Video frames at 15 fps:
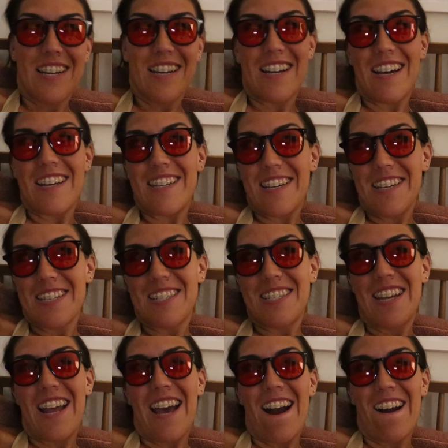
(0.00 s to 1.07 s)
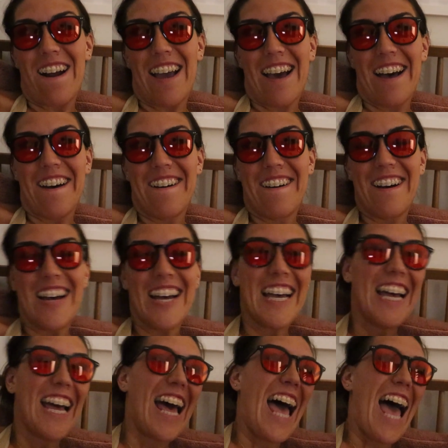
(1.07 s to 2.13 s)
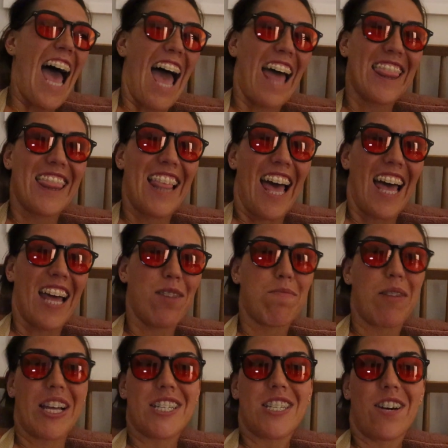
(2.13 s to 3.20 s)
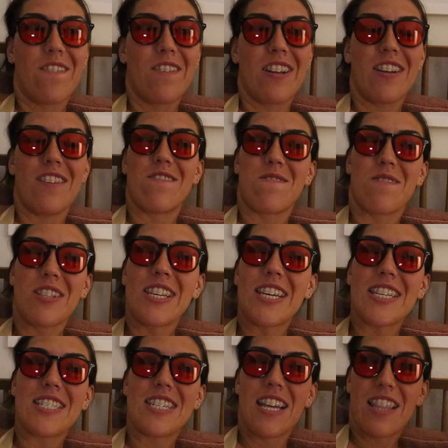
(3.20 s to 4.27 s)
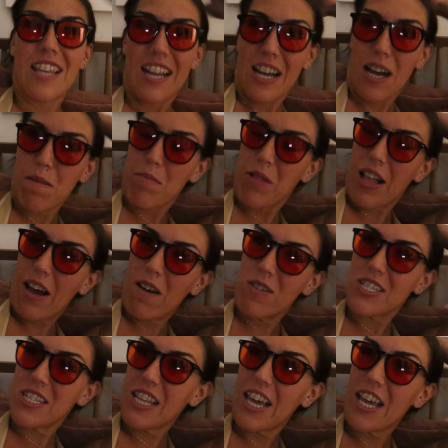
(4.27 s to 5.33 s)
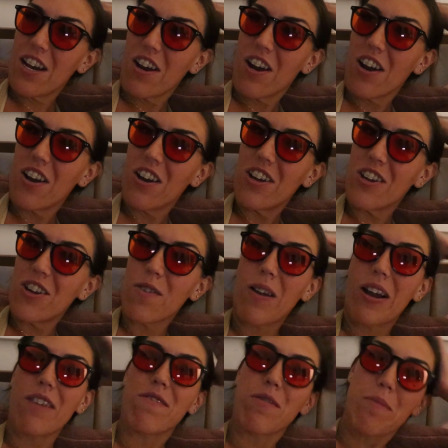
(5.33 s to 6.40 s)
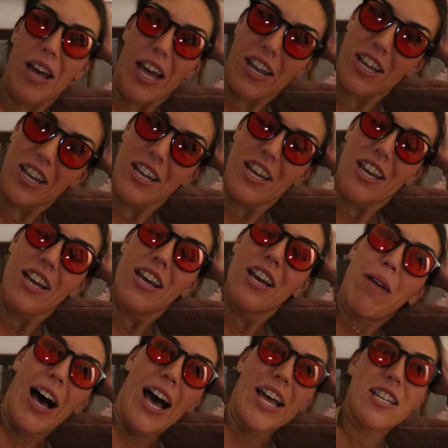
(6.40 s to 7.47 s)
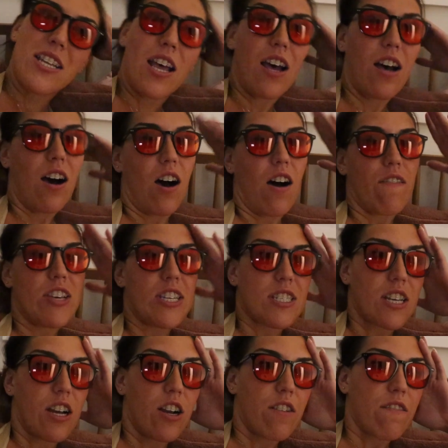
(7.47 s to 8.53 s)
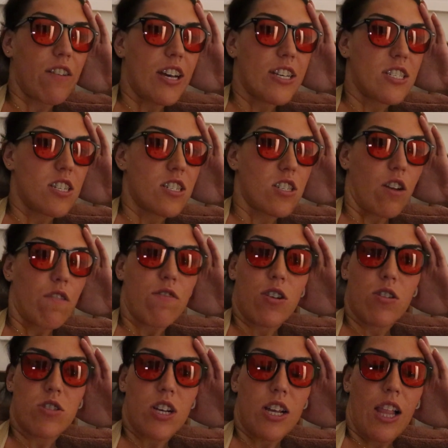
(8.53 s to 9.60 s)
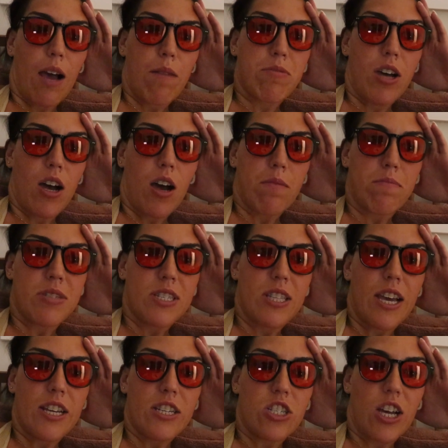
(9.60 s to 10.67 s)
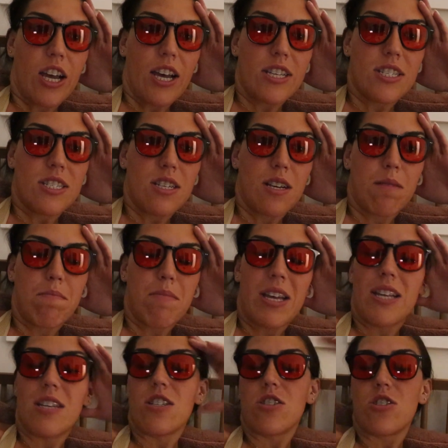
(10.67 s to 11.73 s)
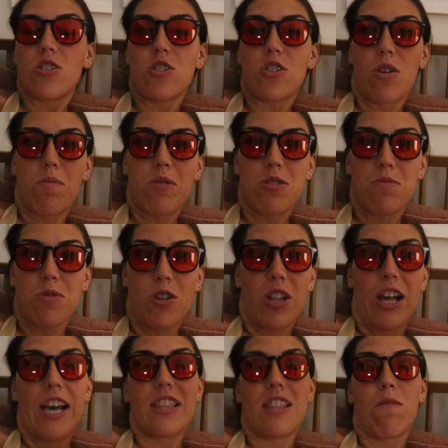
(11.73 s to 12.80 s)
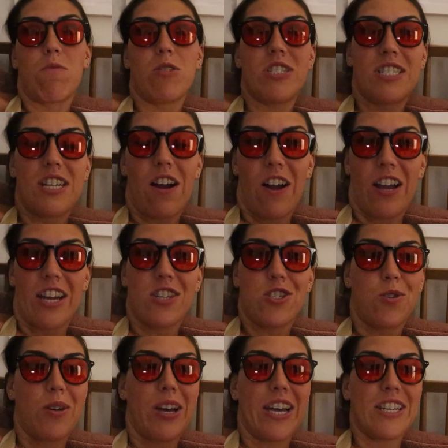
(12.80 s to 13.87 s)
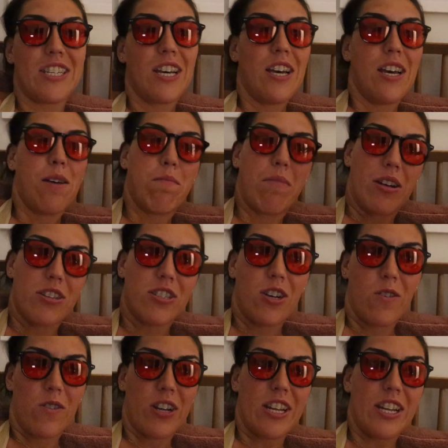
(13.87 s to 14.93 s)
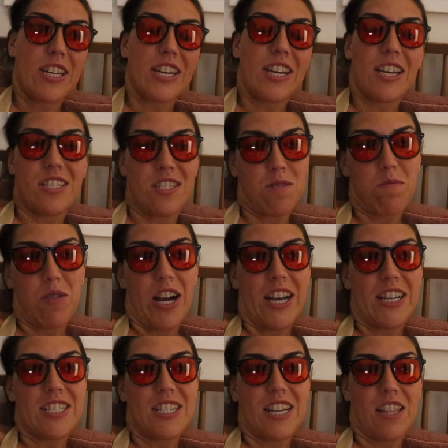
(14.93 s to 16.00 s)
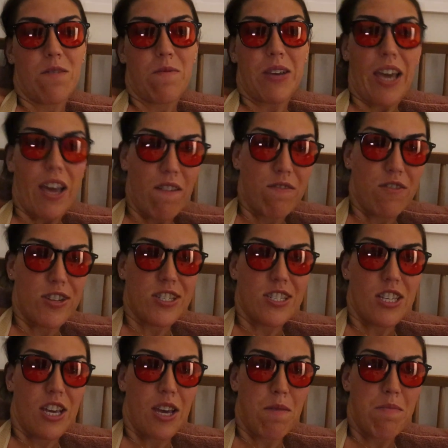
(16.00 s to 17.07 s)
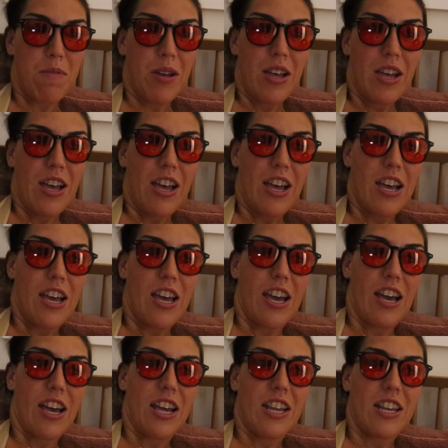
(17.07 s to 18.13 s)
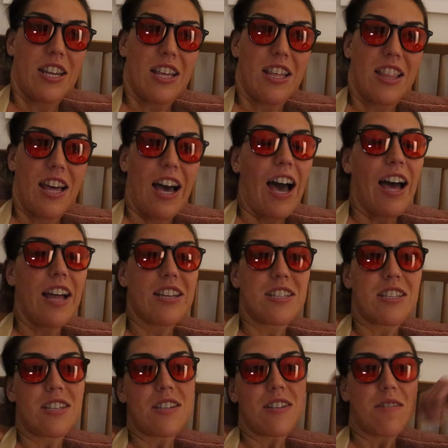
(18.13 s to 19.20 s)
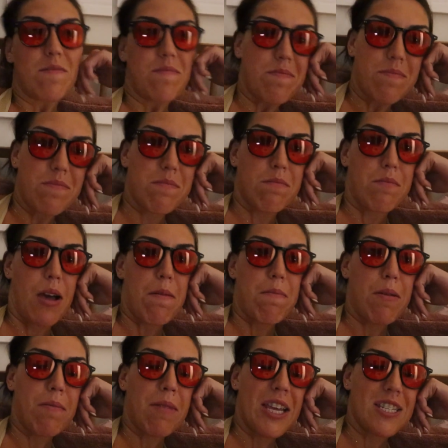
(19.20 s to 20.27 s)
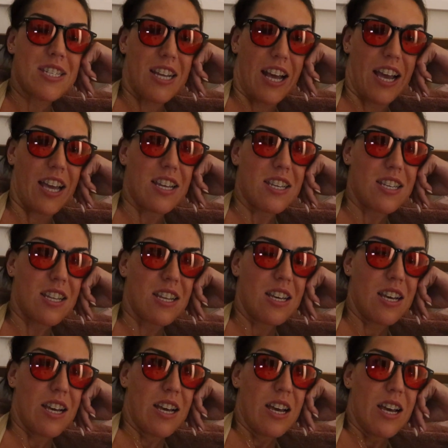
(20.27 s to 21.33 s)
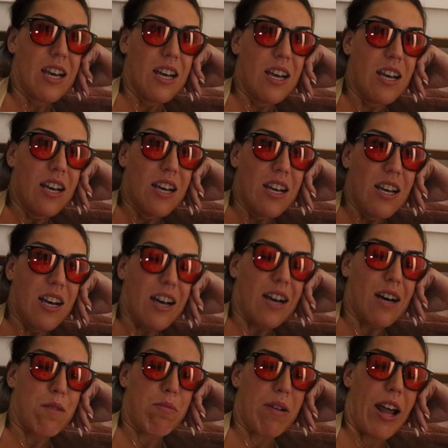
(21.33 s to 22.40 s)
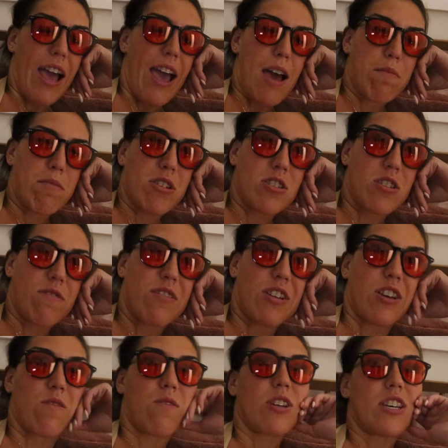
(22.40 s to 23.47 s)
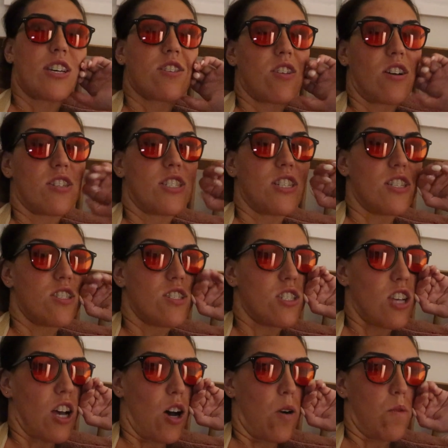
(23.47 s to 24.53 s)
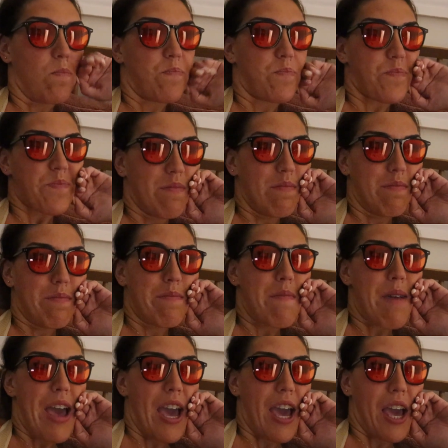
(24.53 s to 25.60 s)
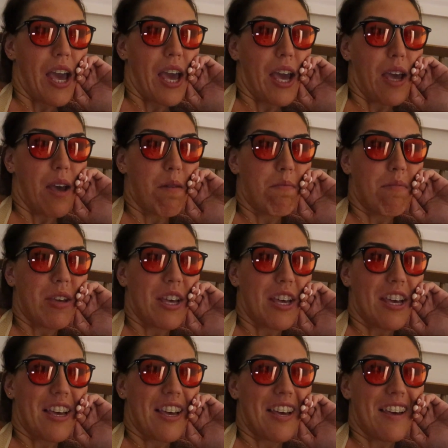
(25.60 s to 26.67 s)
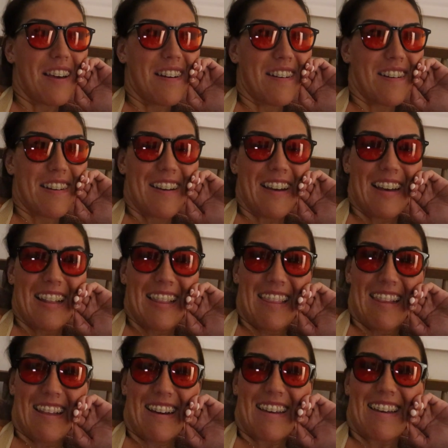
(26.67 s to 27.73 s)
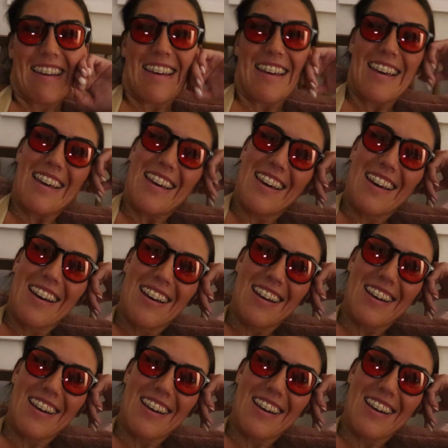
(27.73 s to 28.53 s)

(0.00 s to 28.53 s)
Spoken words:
in an ideal scenario, and then melatonin is released, and then a couple hours later, you're ready for bed. But obviously our devices, our phones, our laptops, they just emit so much blue light, then we're staring into it, melatonin gets suppressed, and then we can't fall asleep, and that might be me tonight. But I am also feeling really exhausted, so maybe I'll get lucky.